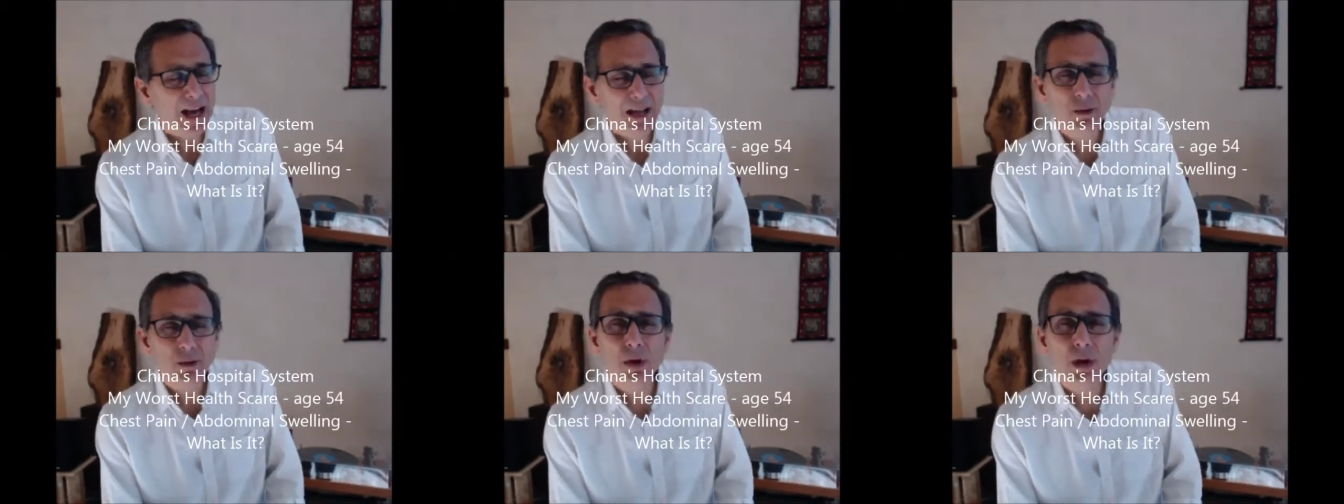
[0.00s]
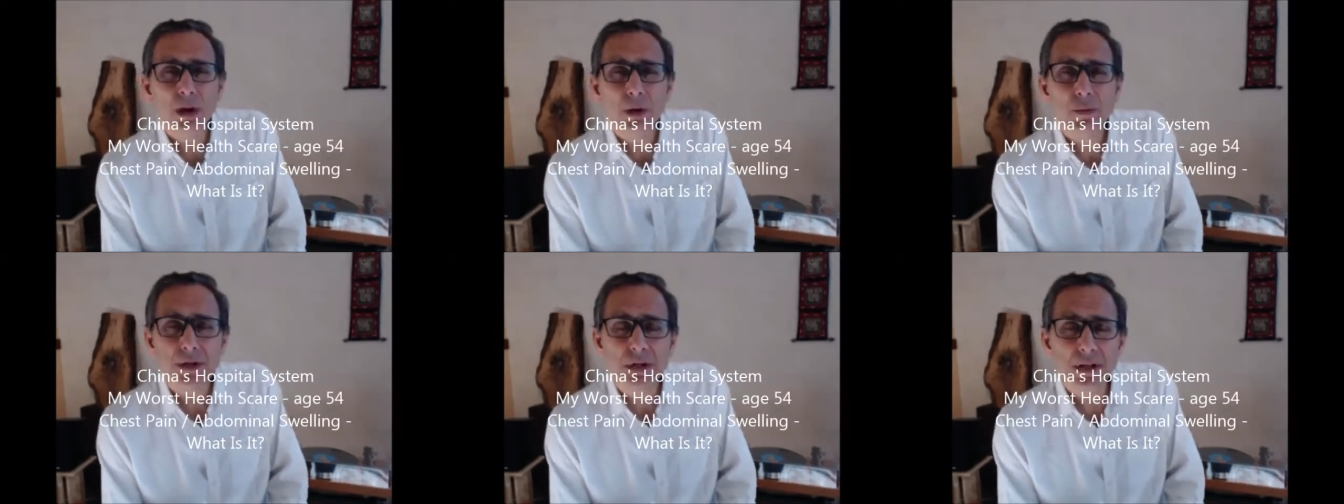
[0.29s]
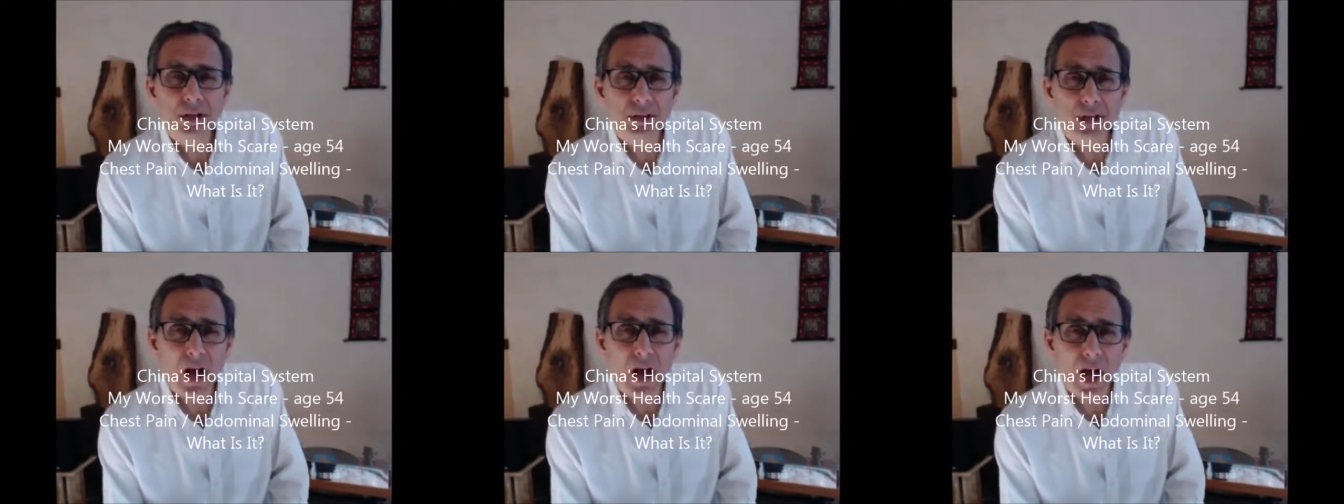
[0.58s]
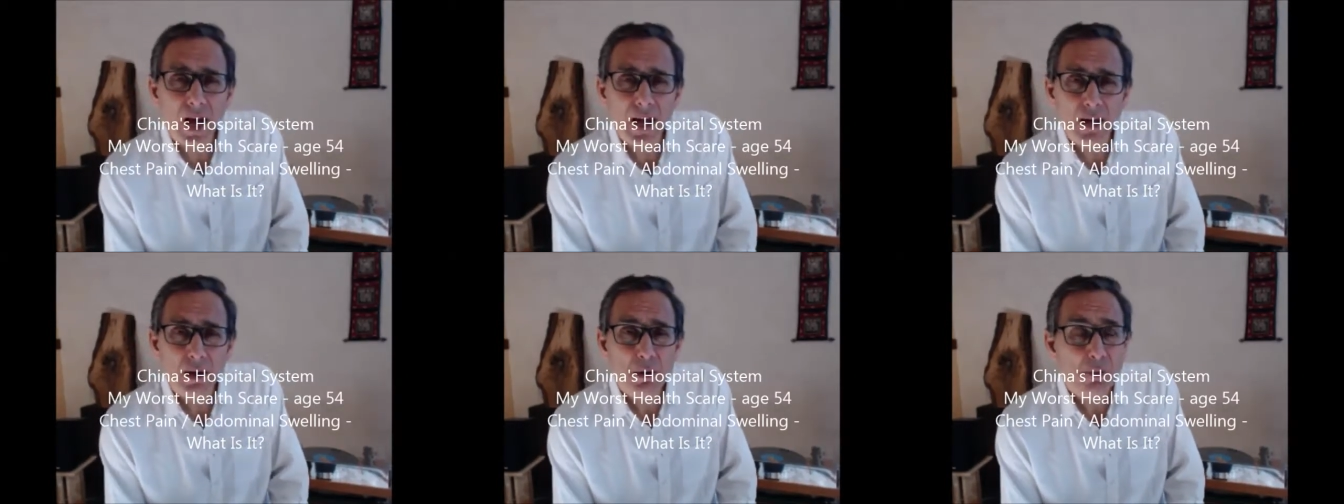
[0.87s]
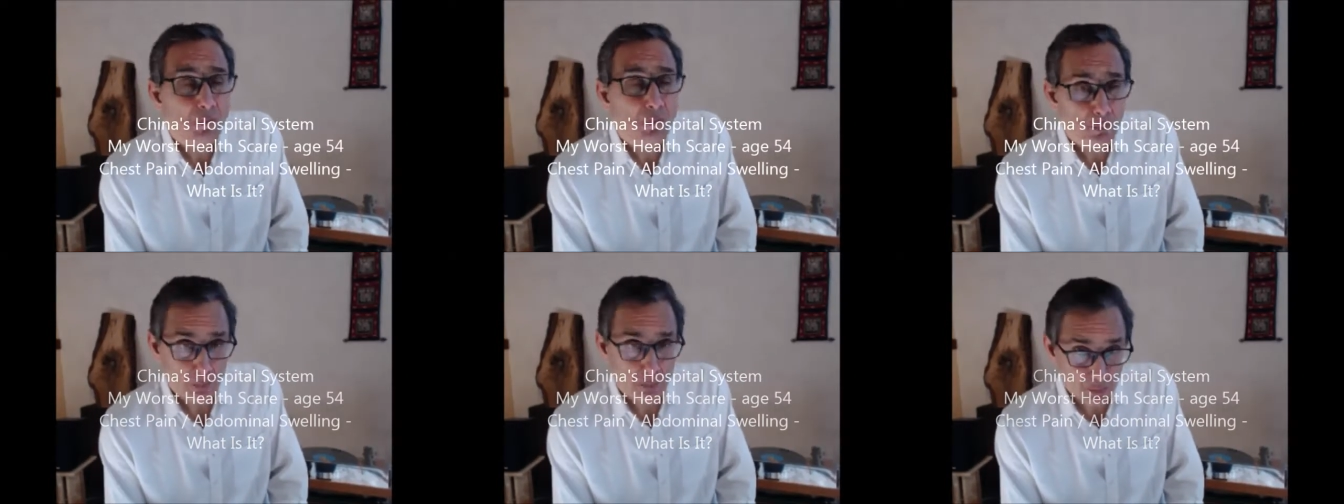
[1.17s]
Thought I was gonna die.
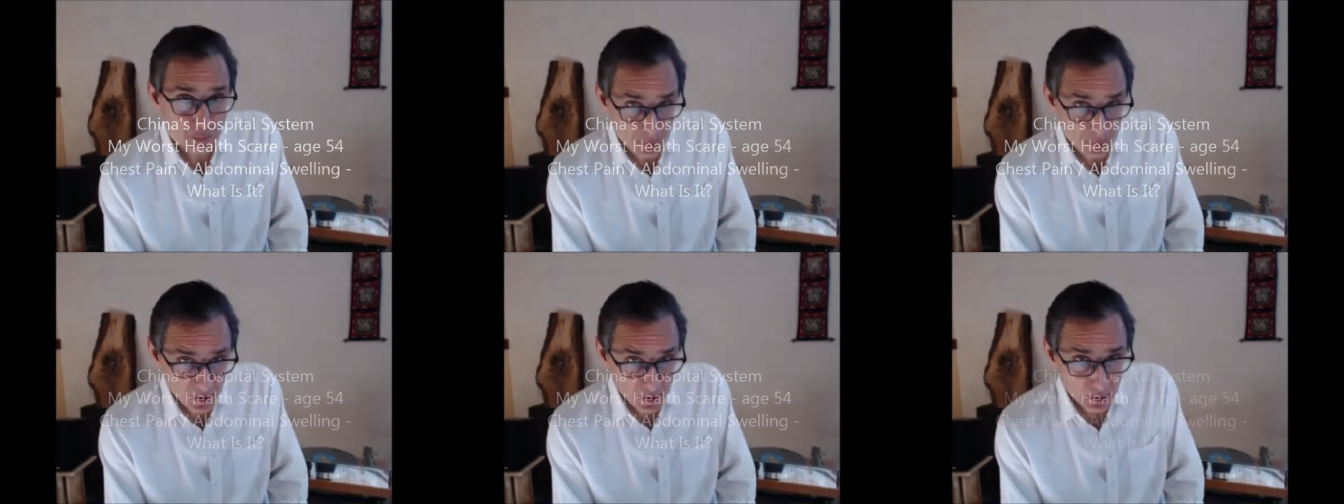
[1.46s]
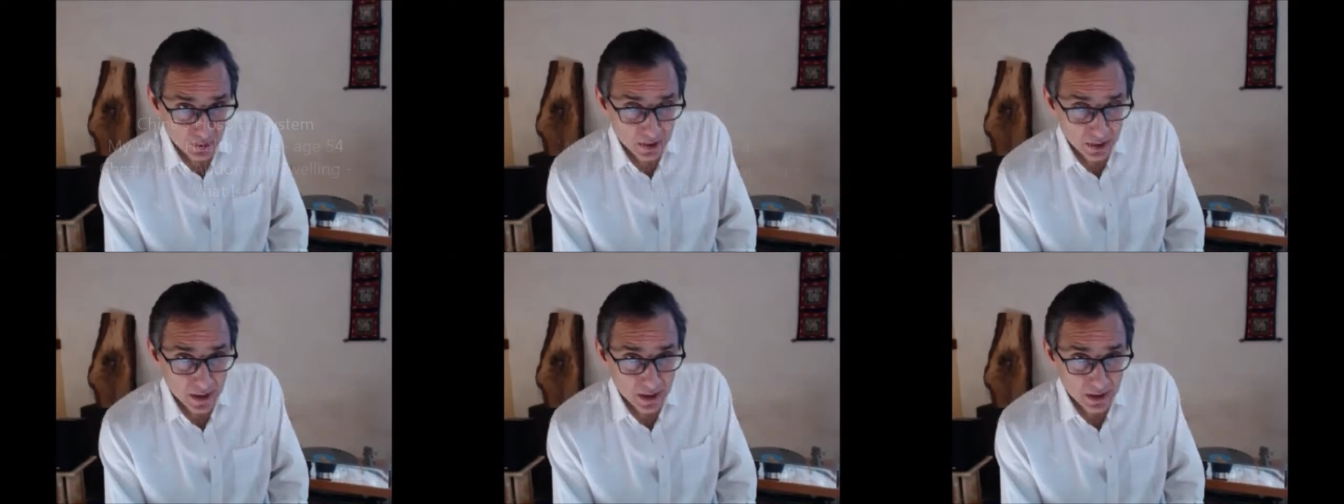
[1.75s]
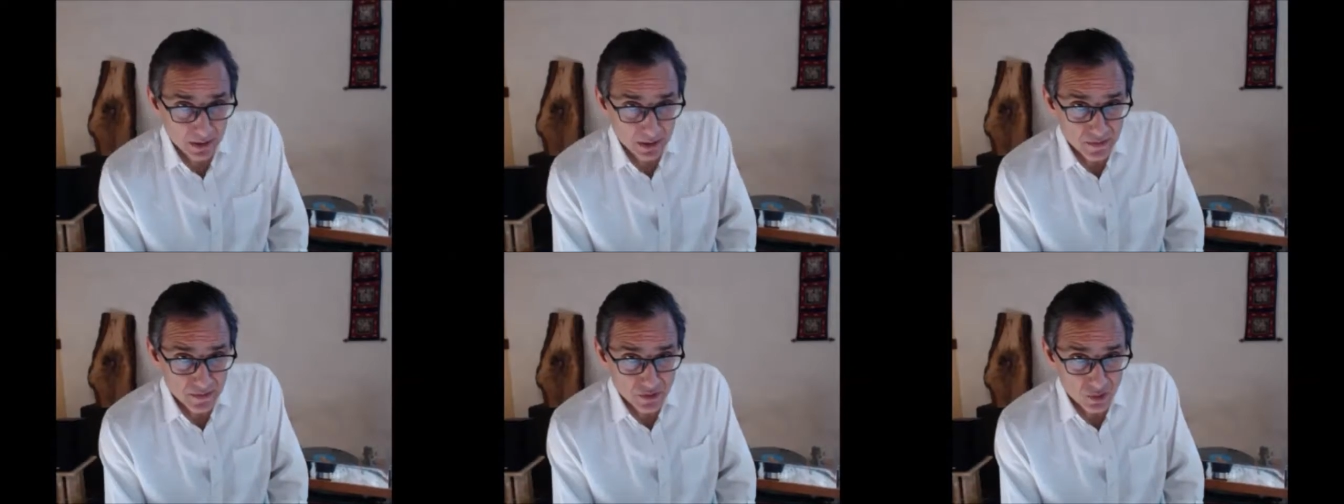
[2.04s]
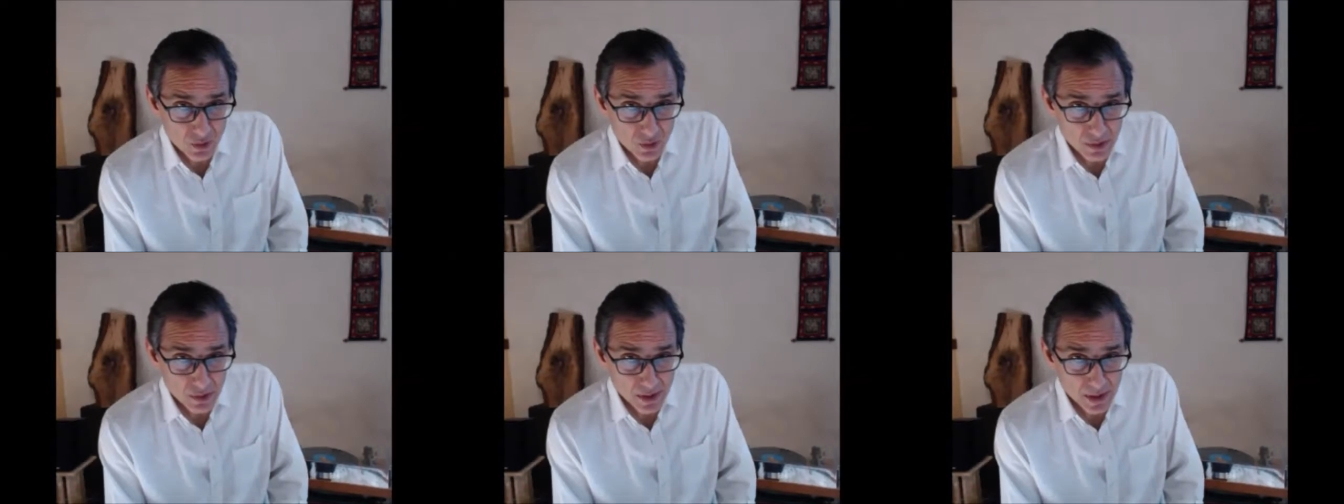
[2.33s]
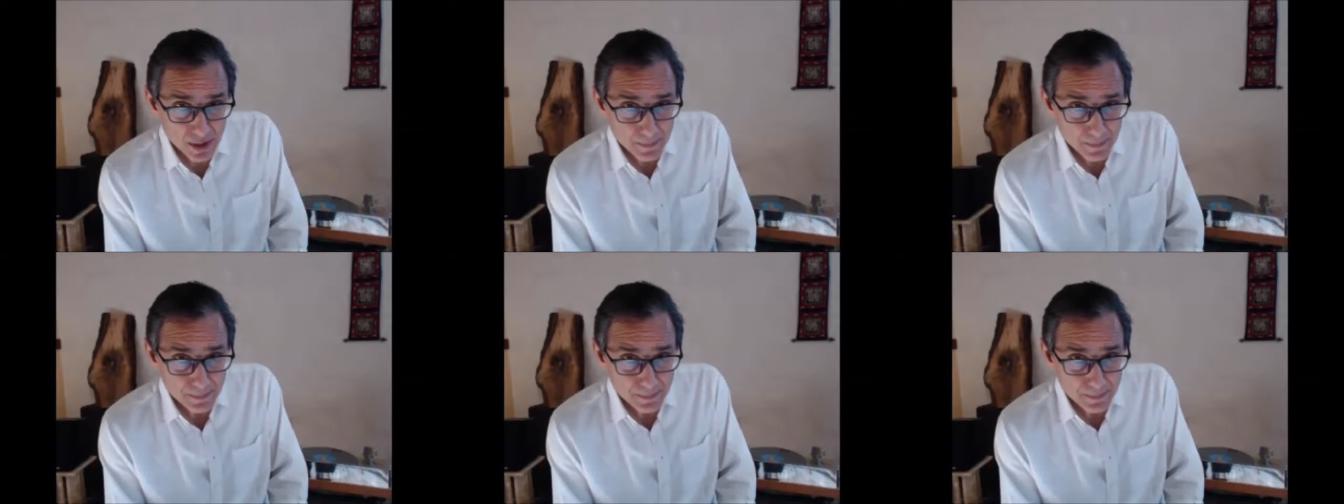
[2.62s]
Period. End of story.